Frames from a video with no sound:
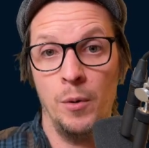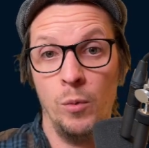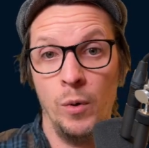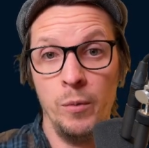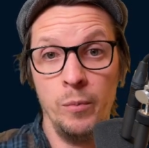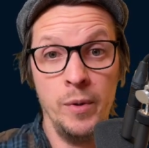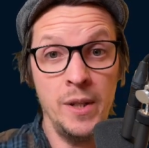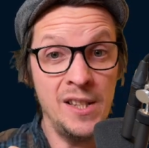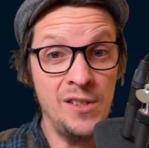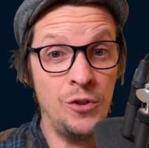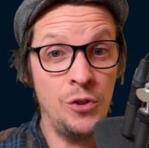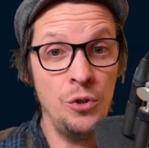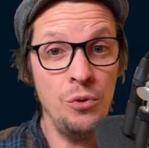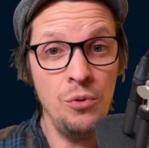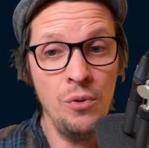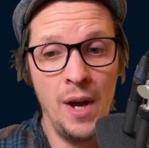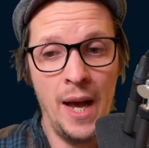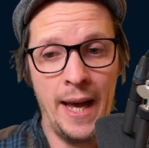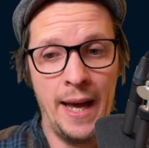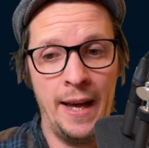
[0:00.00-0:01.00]
But what we
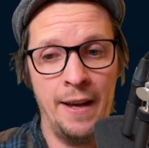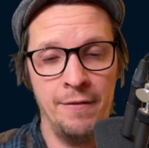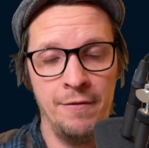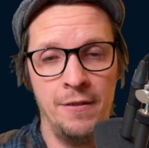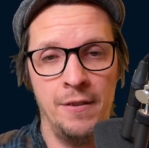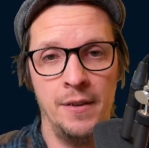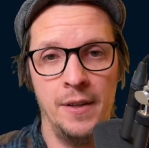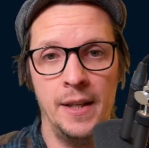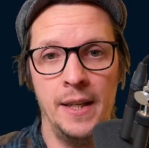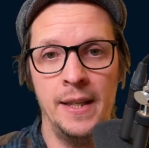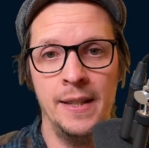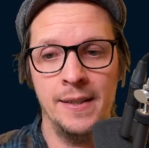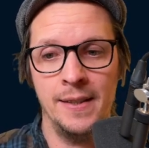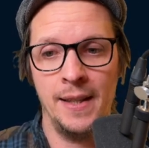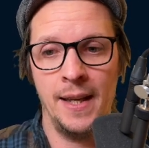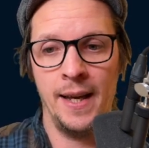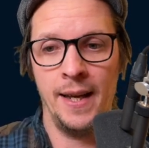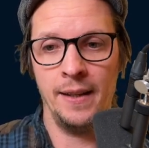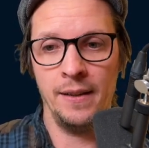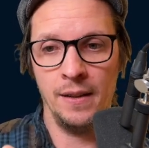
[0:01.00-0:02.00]
do have
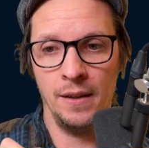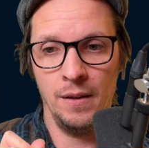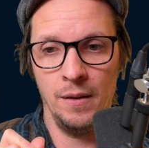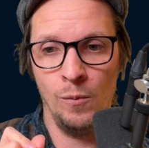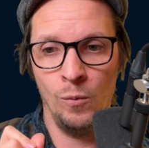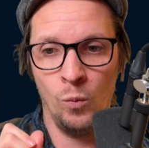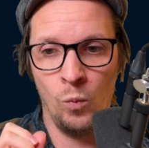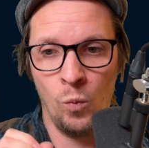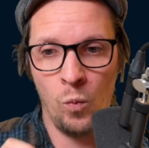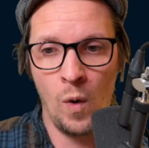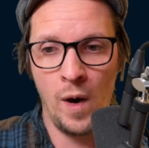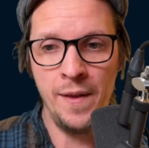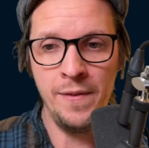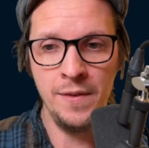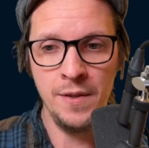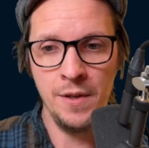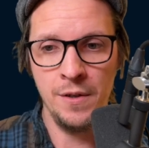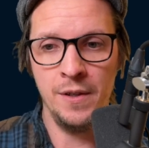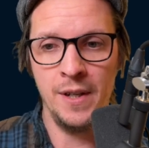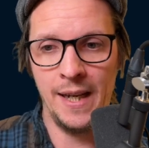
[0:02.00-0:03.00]
is that
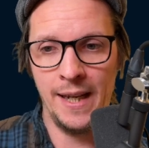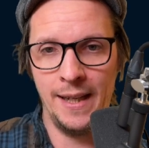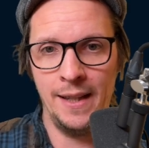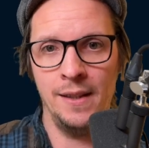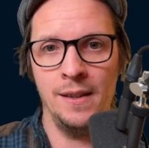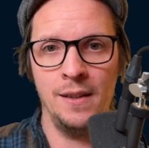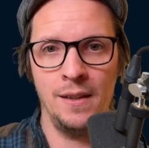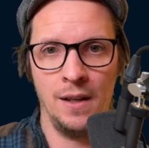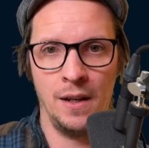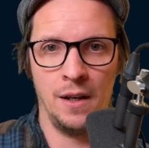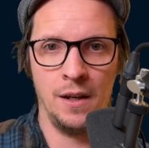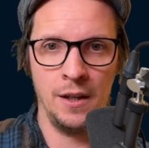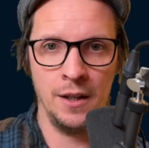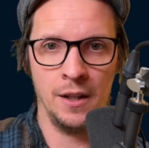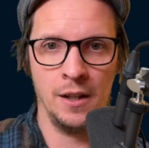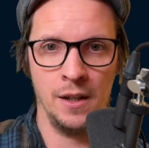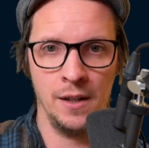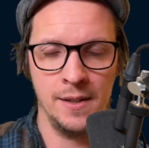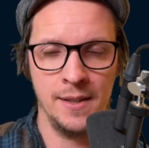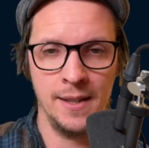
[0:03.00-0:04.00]
when you're in the
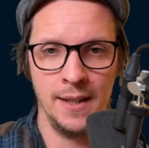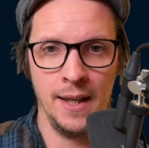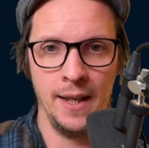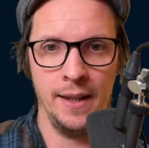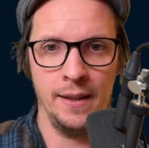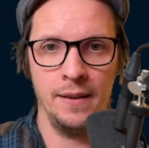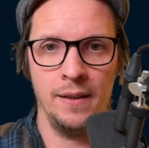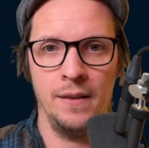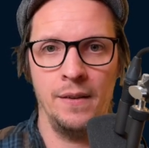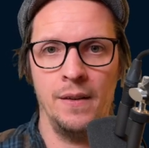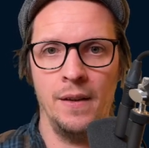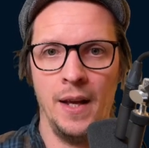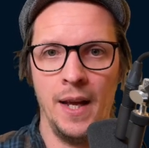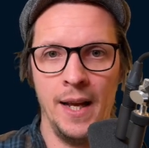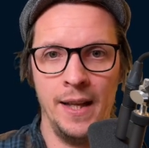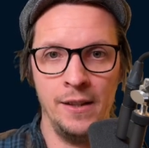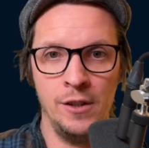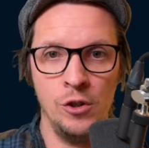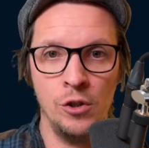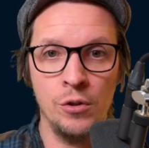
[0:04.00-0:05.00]
idle state
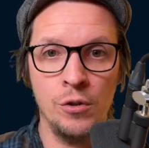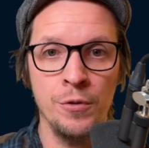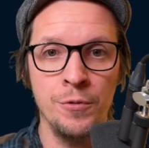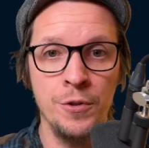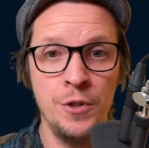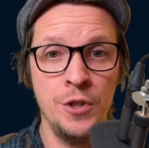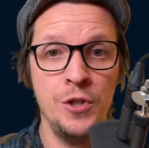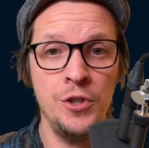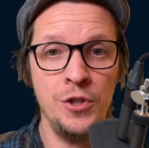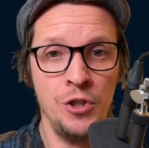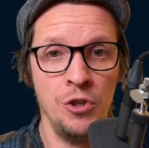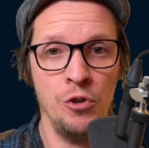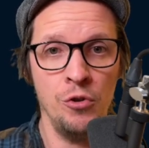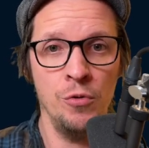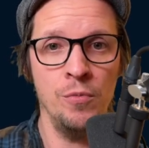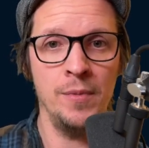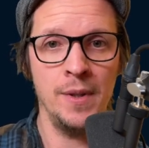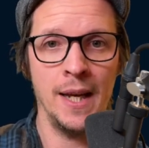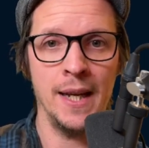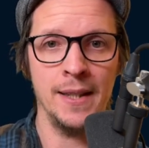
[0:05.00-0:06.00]
and you
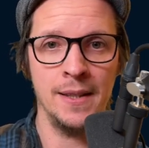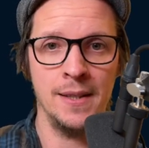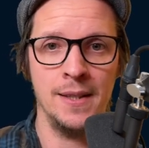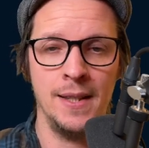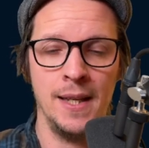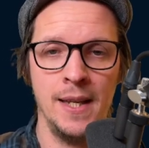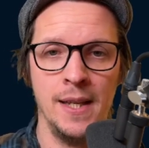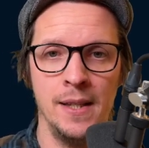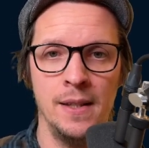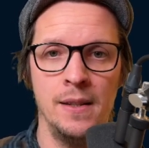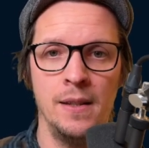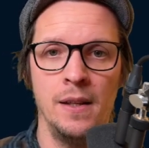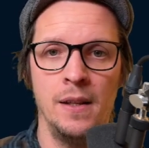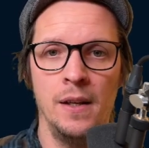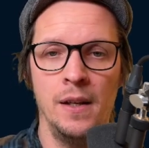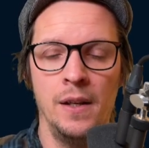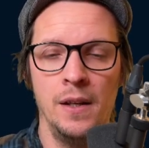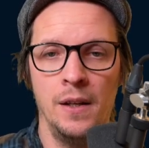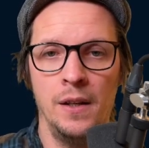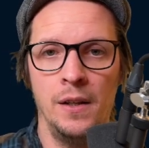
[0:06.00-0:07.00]
consume that state,
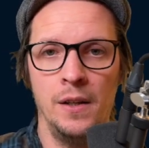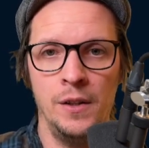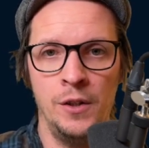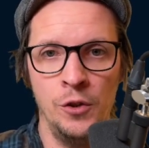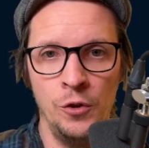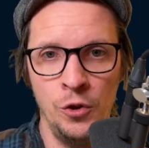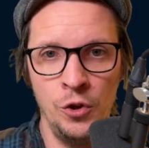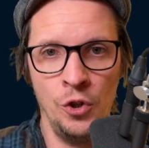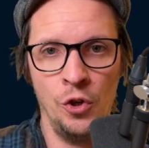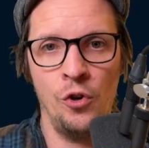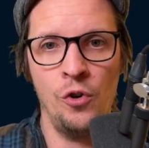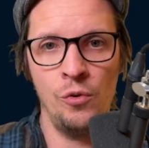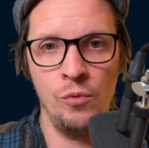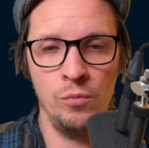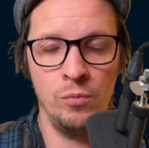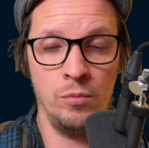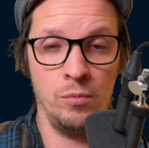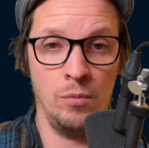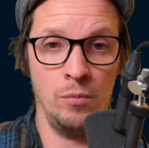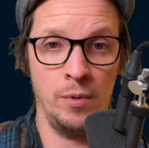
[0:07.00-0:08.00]
you
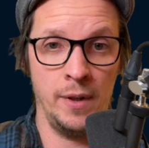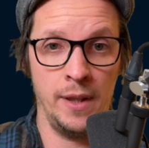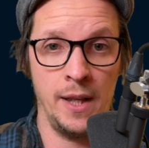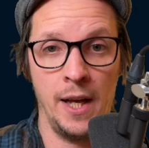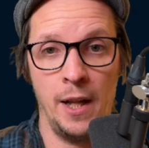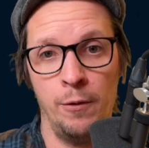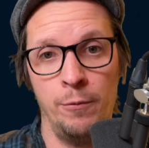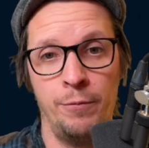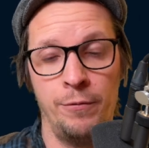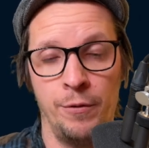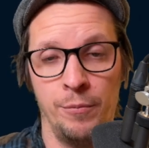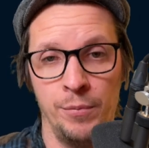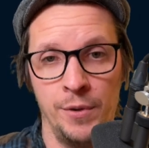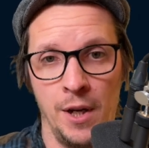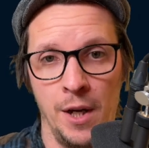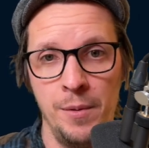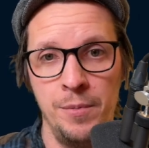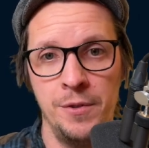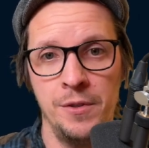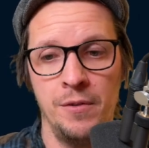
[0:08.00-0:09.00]
know with the help from
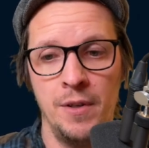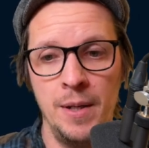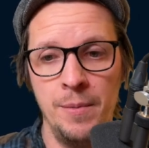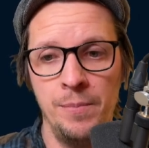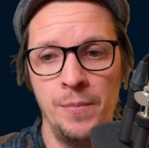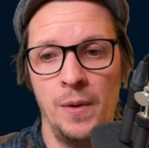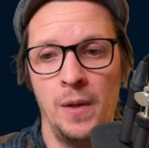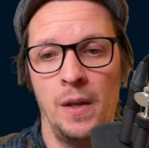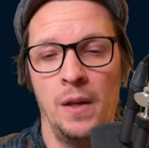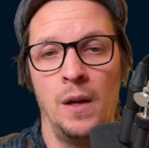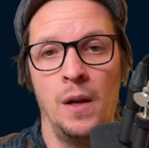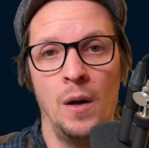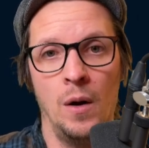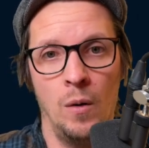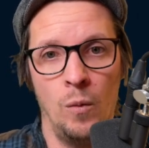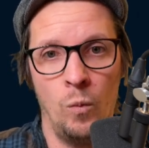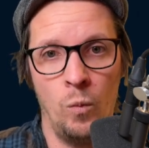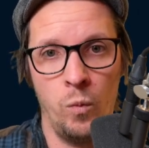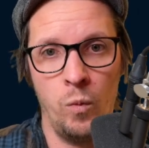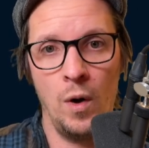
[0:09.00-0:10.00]
TypeScript
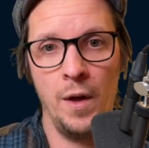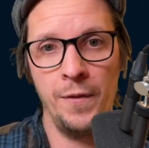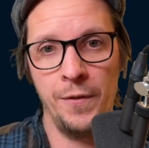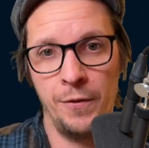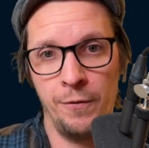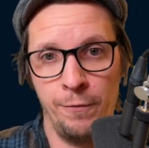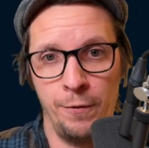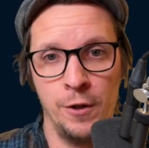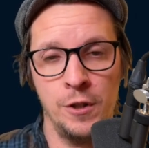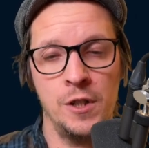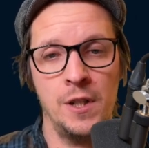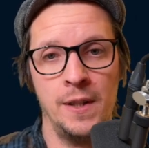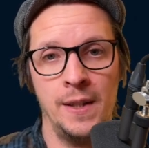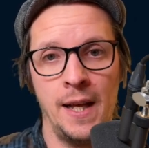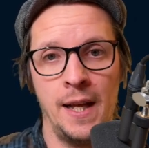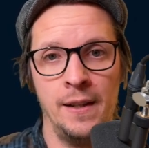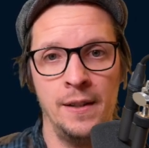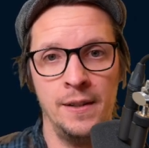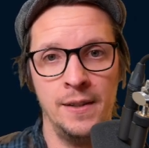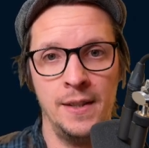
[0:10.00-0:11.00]
what
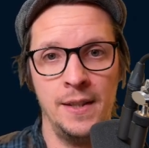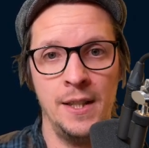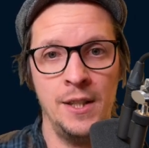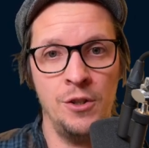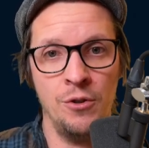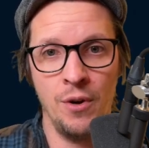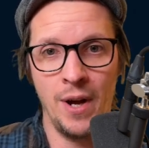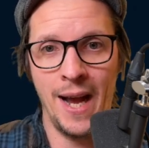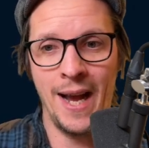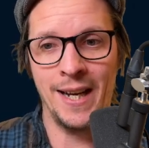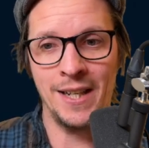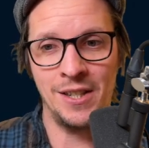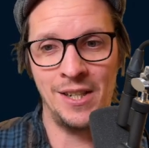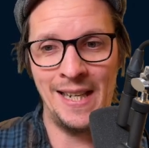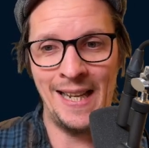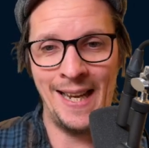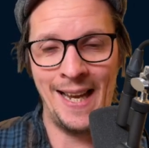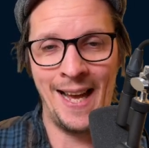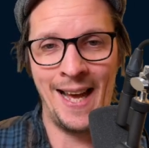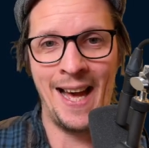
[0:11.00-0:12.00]
functionality you
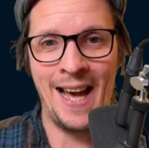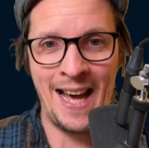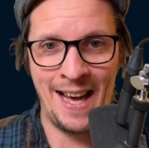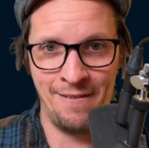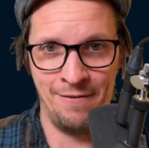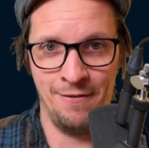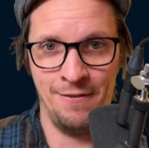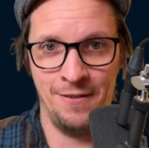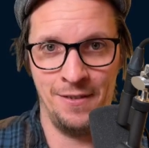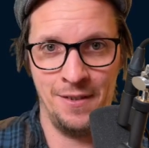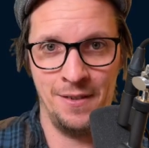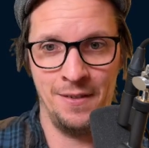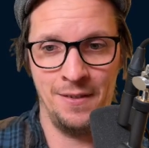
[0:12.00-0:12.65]
actually have